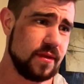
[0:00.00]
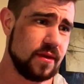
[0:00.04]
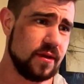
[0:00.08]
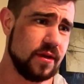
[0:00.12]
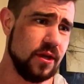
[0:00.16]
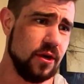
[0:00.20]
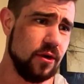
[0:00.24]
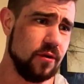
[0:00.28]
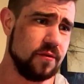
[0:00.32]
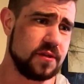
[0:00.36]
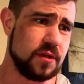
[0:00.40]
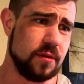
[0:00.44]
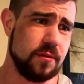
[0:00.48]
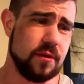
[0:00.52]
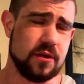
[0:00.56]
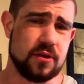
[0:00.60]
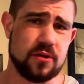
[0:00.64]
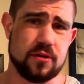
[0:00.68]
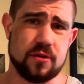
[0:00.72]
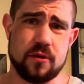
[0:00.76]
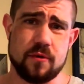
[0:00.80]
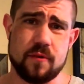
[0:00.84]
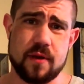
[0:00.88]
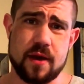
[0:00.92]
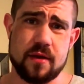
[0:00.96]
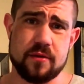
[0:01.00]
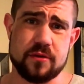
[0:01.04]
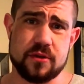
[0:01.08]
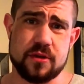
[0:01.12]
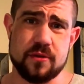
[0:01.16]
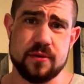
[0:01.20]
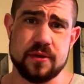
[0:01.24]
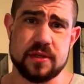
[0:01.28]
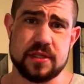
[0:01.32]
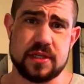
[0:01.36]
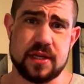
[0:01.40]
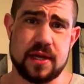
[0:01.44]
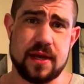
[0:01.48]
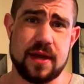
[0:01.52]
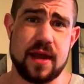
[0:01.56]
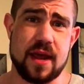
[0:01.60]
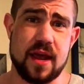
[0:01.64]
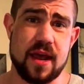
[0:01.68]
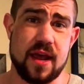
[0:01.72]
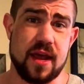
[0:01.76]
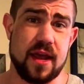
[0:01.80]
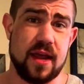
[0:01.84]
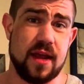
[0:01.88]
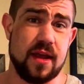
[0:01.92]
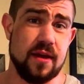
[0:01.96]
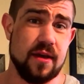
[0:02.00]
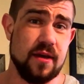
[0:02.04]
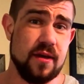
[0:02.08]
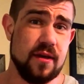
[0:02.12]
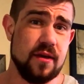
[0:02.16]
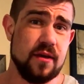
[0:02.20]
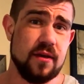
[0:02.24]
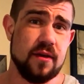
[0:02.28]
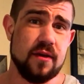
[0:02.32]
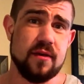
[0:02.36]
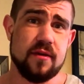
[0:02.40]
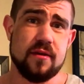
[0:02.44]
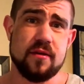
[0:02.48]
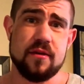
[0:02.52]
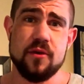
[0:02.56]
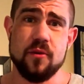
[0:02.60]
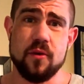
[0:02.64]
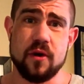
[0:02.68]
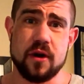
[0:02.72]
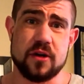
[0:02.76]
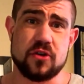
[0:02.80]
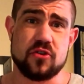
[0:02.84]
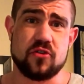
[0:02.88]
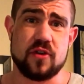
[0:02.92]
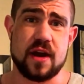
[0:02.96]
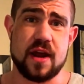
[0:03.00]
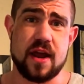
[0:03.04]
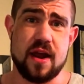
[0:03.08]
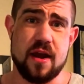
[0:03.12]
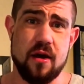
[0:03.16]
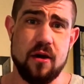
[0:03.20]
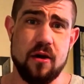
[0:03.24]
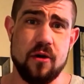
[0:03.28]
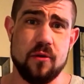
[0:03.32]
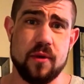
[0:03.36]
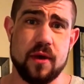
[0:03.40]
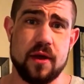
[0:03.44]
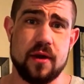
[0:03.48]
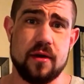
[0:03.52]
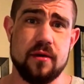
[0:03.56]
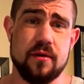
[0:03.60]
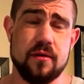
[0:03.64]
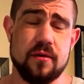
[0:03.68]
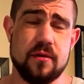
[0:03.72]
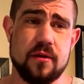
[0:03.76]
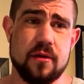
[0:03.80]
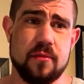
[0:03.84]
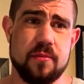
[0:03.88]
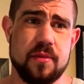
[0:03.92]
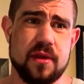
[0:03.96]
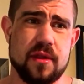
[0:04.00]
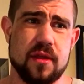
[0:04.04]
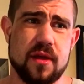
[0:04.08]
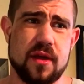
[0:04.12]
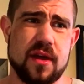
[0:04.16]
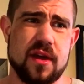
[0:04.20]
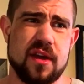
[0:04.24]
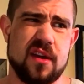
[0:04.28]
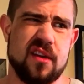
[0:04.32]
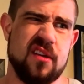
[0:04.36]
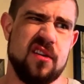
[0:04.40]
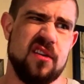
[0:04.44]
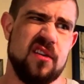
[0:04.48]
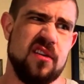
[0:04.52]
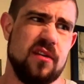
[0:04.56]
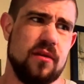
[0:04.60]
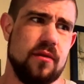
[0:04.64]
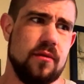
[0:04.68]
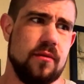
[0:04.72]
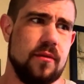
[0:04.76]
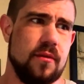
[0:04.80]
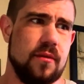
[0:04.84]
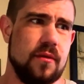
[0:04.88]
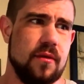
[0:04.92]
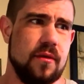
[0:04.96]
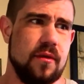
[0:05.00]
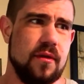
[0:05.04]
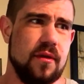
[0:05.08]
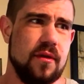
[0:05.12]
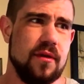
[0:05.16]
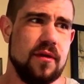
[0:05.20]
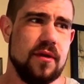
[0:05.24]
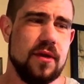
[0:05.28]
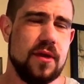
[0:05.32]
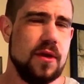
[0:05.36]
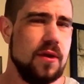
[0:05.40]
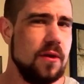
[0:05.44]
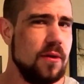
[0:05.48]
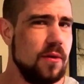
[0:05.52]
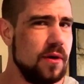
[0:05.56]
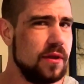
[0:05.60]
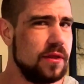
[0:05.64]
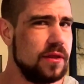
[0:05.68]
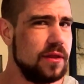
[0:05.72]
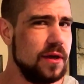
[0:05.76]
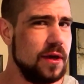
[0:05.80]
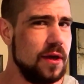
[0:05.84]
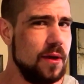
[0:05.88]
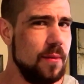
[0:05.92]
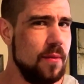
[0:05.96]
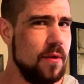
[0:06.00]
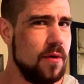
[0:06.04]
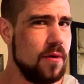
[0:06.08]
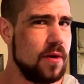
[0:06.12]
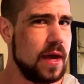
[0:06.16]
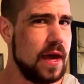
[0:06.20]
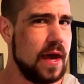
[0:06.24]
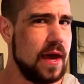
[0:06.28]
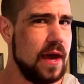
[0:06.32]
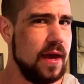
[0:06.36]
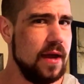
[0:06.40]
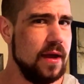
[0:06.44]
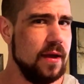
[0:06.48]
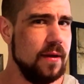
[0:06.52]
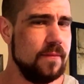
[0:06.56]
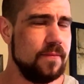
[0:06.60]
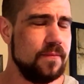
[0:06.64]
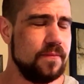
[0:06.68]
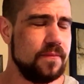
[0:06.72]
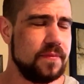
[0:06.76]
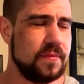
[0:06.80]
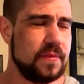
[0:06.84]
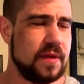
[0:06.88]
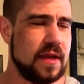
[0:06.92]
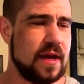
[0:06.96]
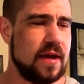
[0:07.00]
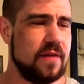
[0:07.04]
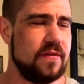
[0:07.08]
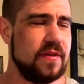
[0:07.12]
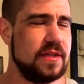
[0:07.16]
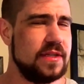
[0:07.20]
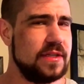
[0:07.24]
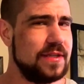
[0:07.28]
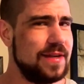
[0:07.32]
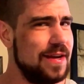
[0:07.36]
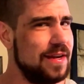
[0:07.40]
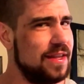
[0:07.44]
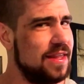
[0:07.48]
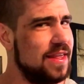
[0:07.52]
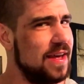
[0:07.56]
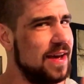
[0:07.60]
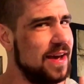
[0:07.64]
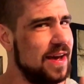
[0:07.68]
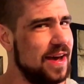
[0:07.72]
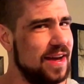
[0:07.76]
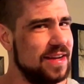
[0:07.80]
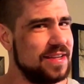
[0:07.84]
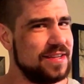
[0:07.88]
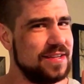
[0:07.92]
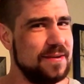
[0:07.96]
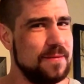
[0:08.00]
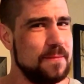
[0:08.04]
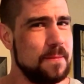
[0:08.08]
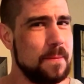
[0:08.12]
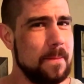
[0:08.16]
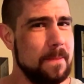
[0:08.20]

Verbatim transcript: you know, if somebody turned around to you and said, hey, you want to try heroin, you'd be like, you know, I think I'm okay. Having said that,